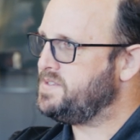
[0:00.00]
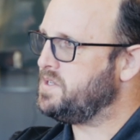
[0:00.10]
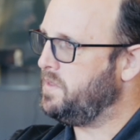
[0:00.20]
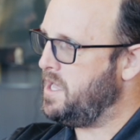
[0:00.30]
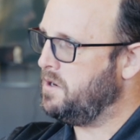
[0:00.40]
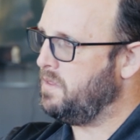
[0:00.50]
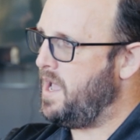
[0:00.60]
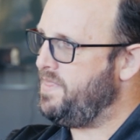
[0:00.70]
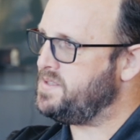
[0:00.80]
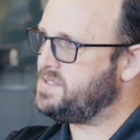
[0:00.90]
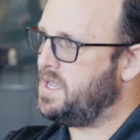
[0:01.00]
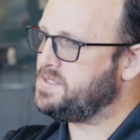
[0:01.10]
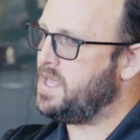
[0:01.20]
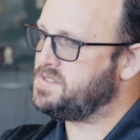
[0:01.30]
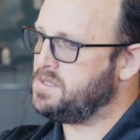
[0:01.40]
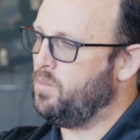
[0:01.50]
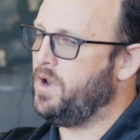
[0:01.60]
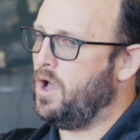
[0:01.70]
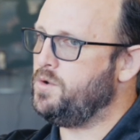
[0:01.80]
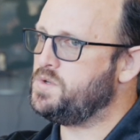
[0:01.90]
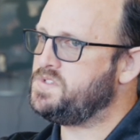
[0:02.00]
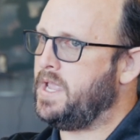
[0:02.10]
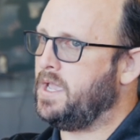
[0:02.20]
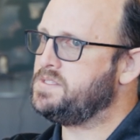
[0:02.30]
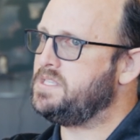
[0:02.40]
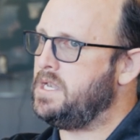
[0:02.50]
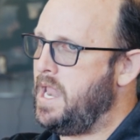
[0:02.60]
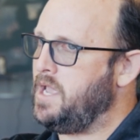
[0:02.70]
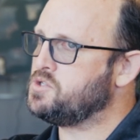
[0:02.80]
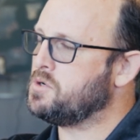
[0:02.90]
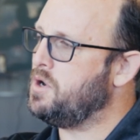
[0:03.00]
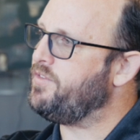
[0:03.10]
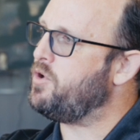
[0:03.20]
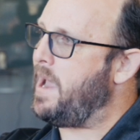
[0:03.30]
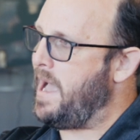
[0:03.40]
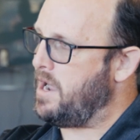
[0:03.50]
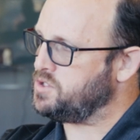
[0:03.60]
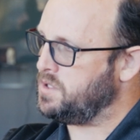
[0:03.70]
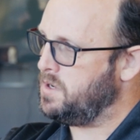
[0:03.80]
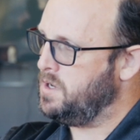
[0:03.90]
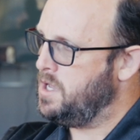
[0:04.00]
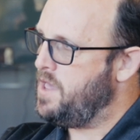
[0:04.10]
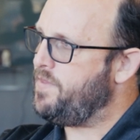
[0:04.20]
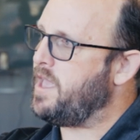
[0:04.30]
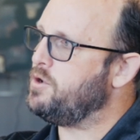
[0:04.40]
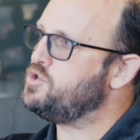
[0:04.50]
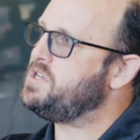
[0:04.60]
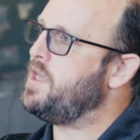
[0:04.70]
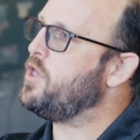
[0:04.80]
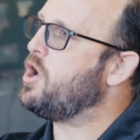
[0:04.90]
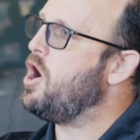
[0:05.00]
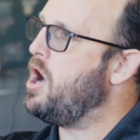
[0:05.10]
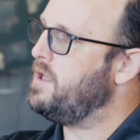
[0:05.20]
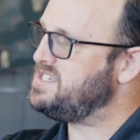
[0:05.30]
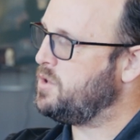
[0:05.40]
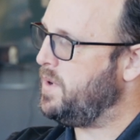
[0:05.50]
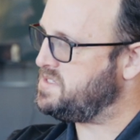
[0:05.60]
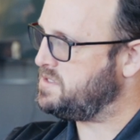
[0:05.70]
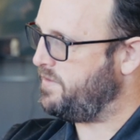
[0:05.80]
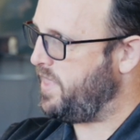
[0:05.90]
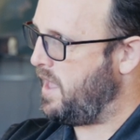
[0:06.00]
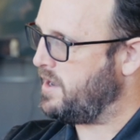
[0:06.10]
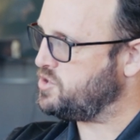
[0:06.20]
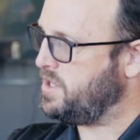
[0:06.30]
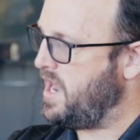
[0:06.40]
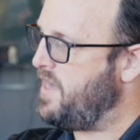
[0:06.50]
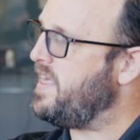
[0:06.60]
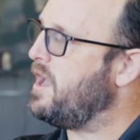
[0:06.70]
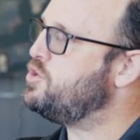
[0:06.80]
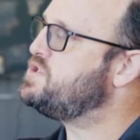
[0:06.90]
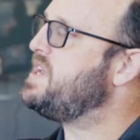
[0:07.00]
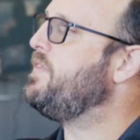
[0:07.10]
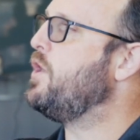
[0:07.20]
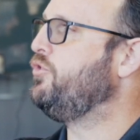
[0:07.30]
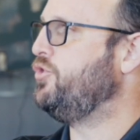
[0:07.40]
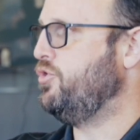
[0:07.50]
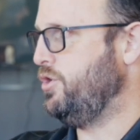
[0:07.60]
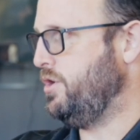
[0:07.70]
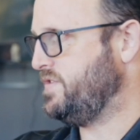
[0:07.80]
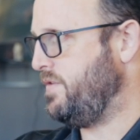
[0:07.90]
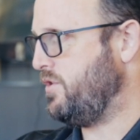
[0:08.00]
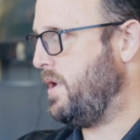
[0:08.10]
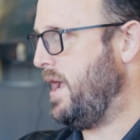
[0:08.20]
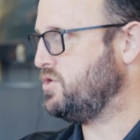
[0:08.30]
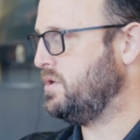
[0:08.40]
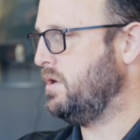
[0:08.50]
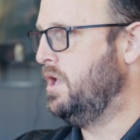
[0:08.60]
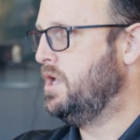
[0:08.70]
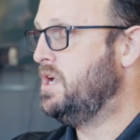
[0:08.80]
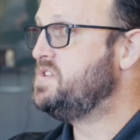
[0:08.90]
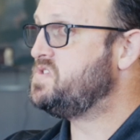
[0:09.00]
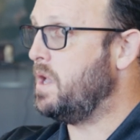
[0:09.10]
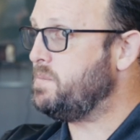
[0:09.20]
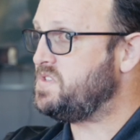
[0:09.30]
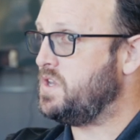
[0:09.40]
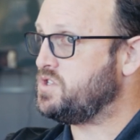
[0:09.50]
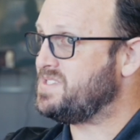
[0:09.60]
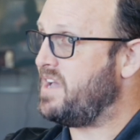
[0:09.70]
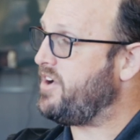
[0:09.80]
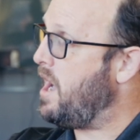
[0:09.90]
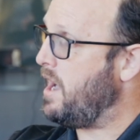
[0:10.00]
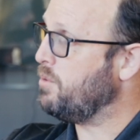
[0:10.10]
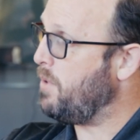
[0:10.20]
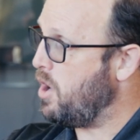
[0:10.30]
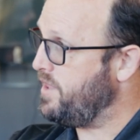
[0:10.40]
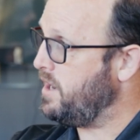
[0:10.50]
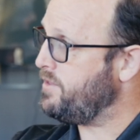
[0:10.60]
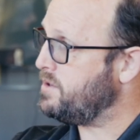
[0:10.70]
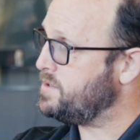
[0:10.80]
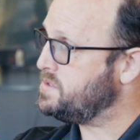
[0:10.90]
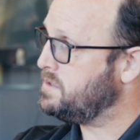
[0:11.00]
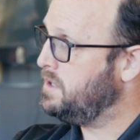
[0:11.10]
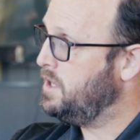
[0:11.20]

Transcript: It's a legal line that says that someone understands the nature of their action, they understand the consequences of the action, and they understand the alternatives of their action. Some decisions have a higher bar than others.